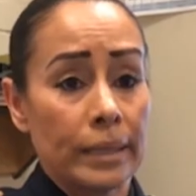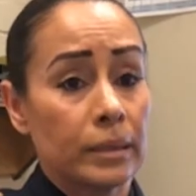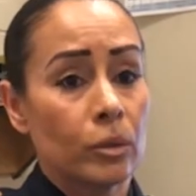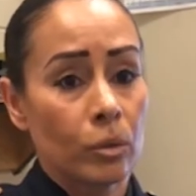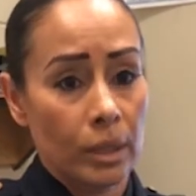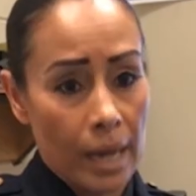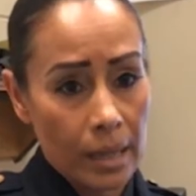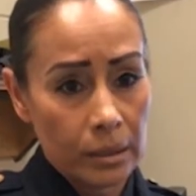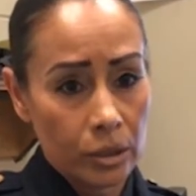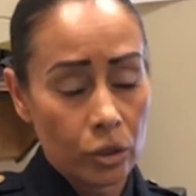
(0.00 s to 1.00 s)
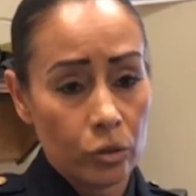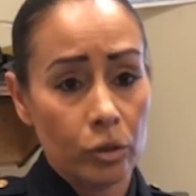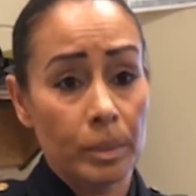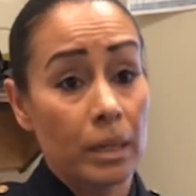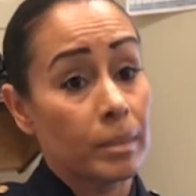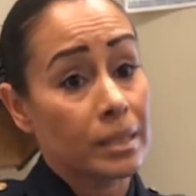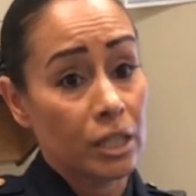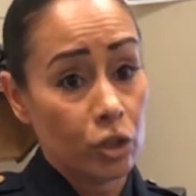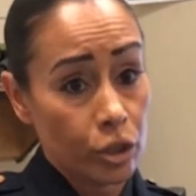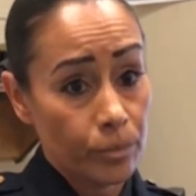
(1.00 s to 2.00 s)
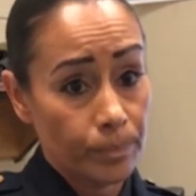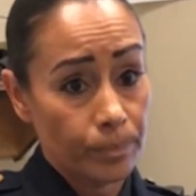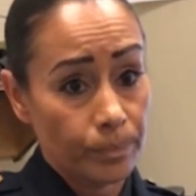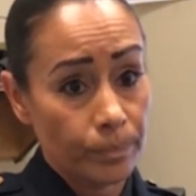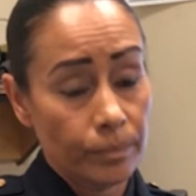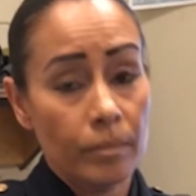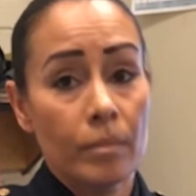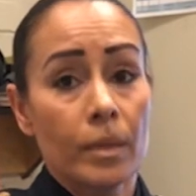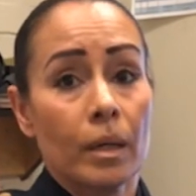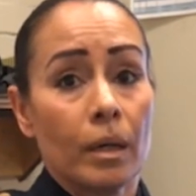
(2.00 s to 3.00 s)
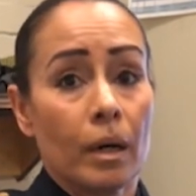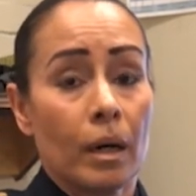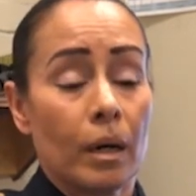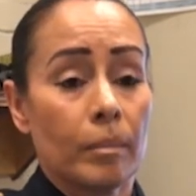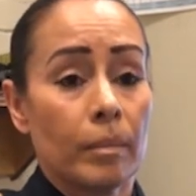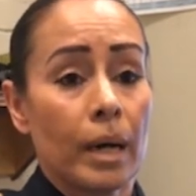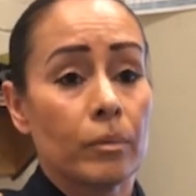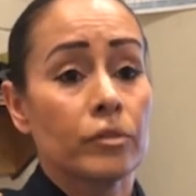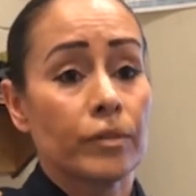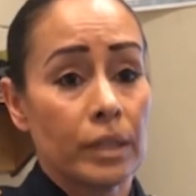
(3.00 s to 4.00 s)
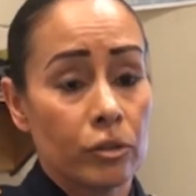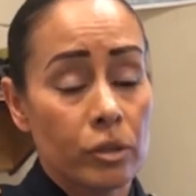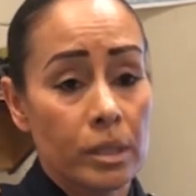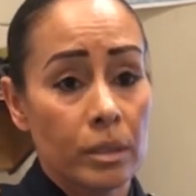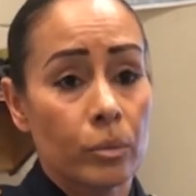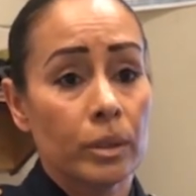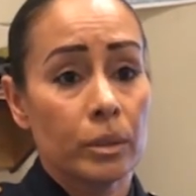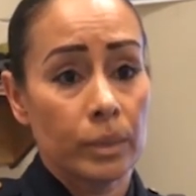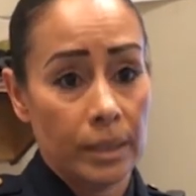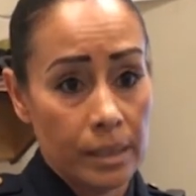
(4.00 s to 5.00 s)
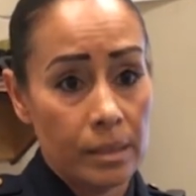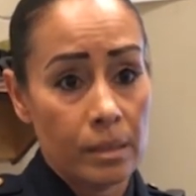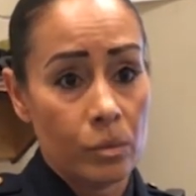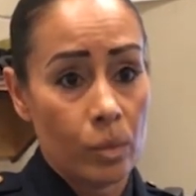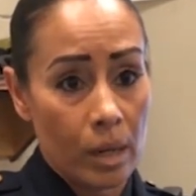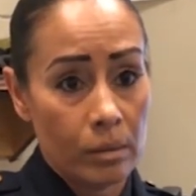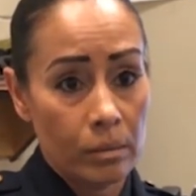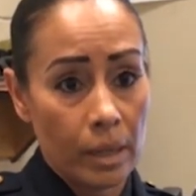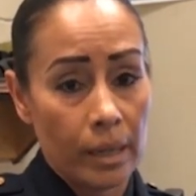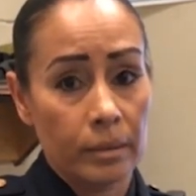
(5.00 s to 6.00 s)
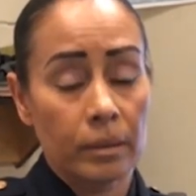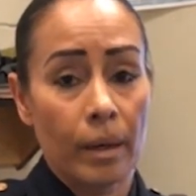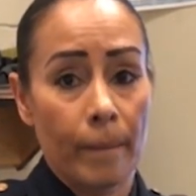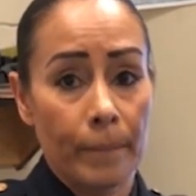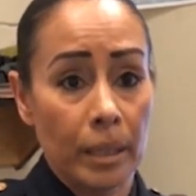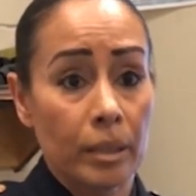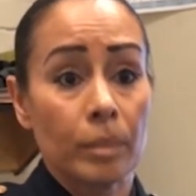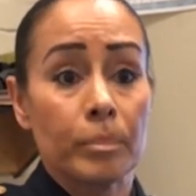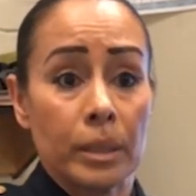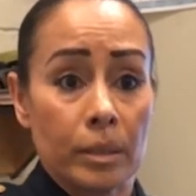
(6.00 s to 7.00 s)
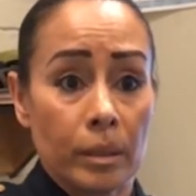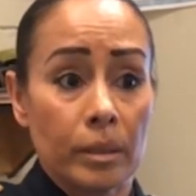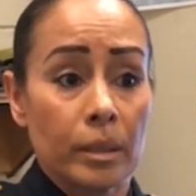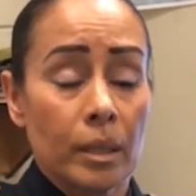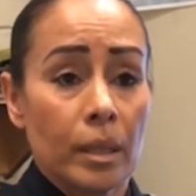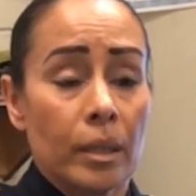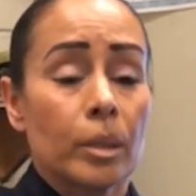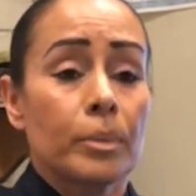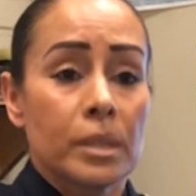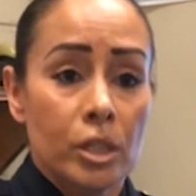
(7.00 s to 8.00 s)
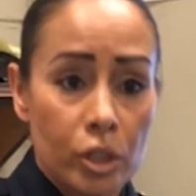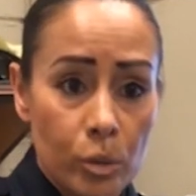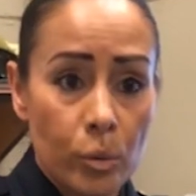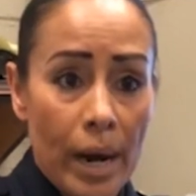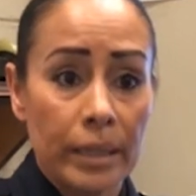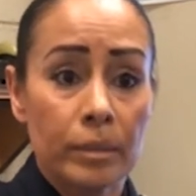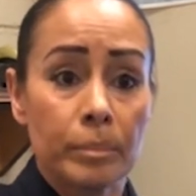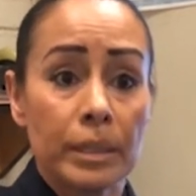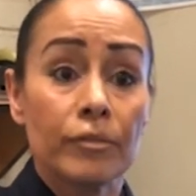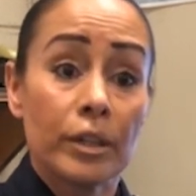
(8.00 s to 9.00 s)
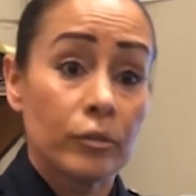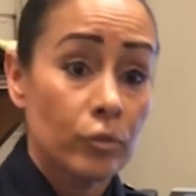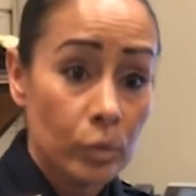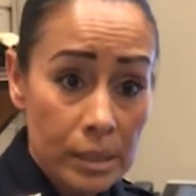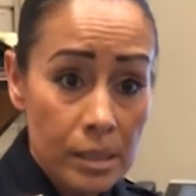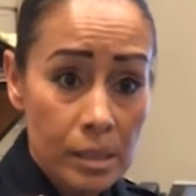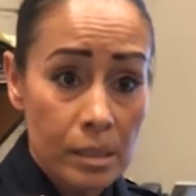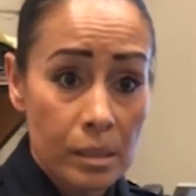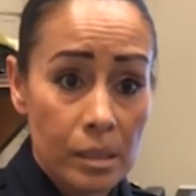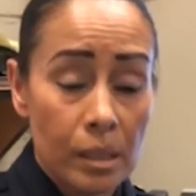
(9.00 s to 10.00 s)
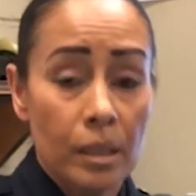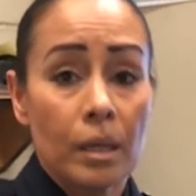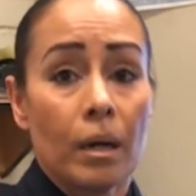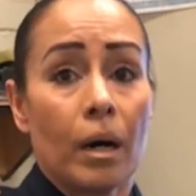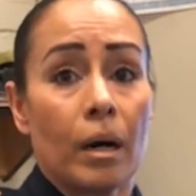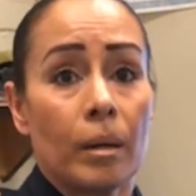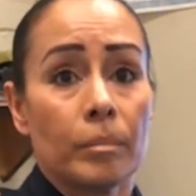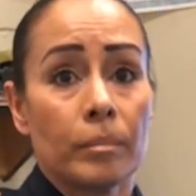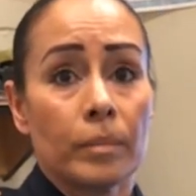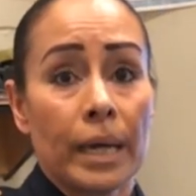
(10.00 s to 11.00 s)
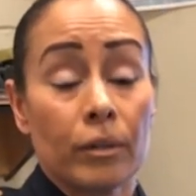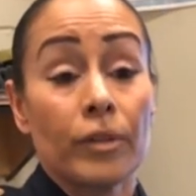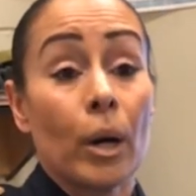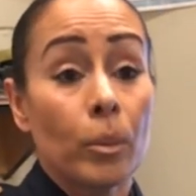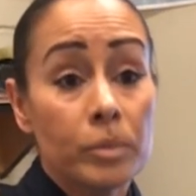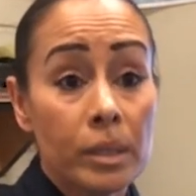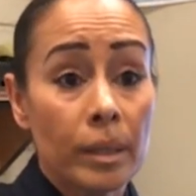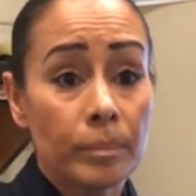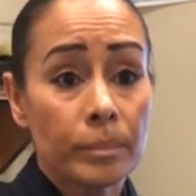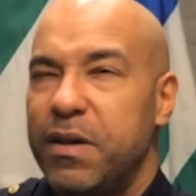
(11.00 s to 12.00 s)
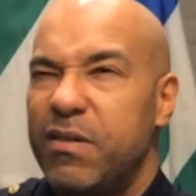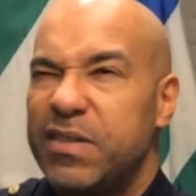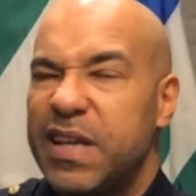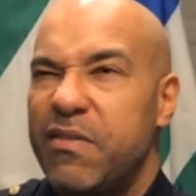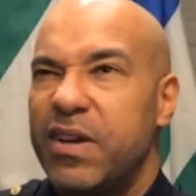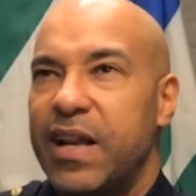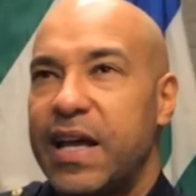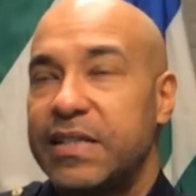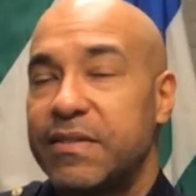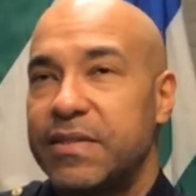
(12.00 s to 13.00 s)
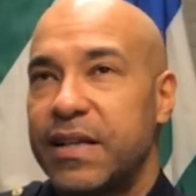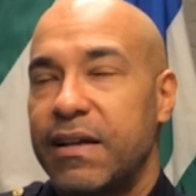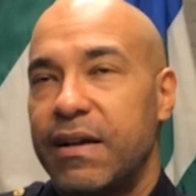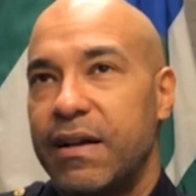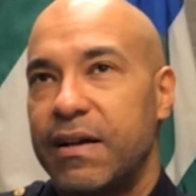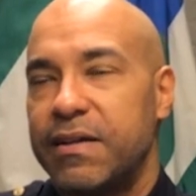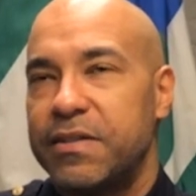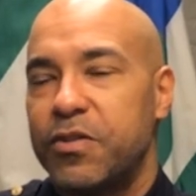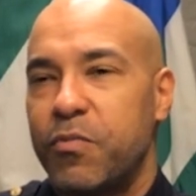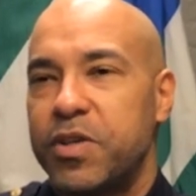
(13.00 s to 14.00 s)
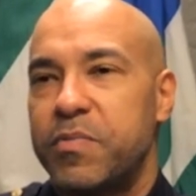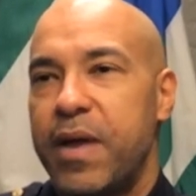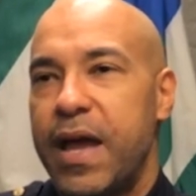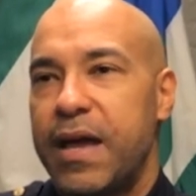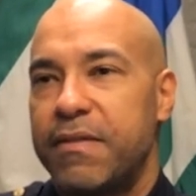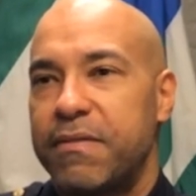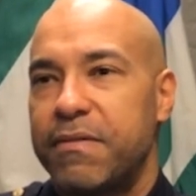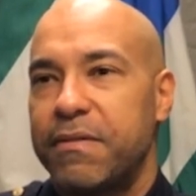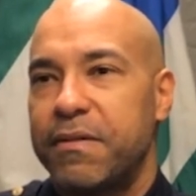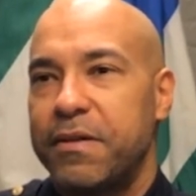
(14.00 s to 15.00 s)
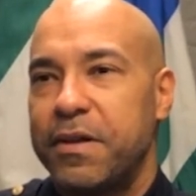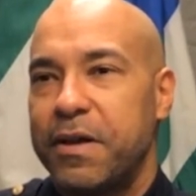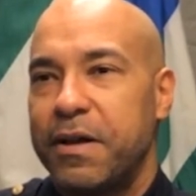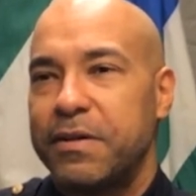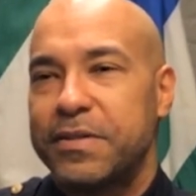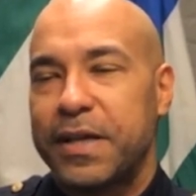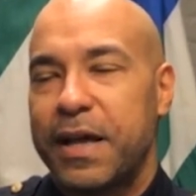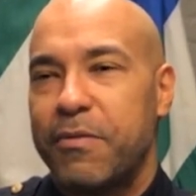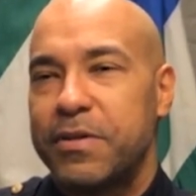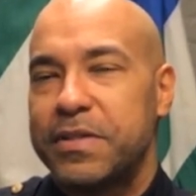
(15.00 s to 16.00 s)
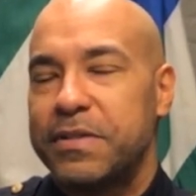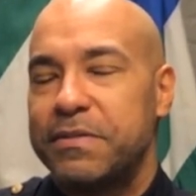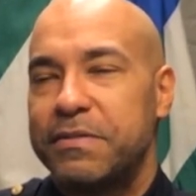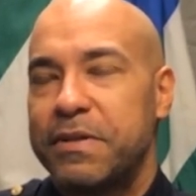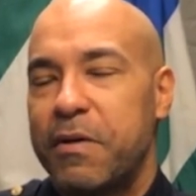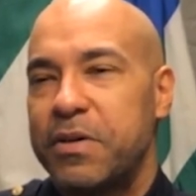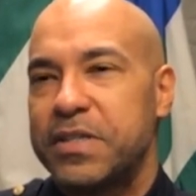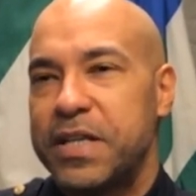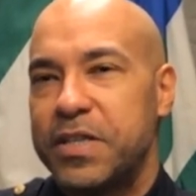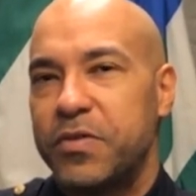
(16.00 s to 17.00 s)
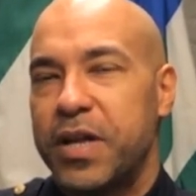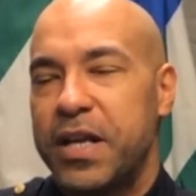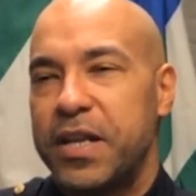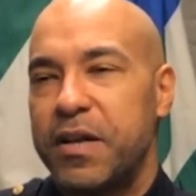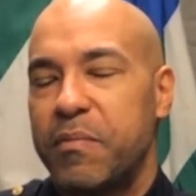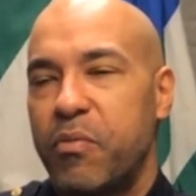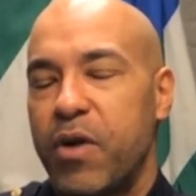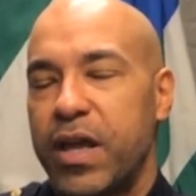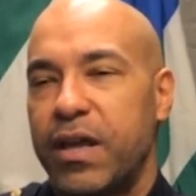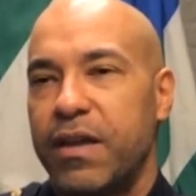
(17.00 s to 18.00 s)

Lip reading: did go to college to become a teacher. I was very interested in working with kids as well, and being in a position where I could be of influence and of help to them. Once I realized, I was like, so much math. Yeah, I was like, I wasn't into it. I needed a break.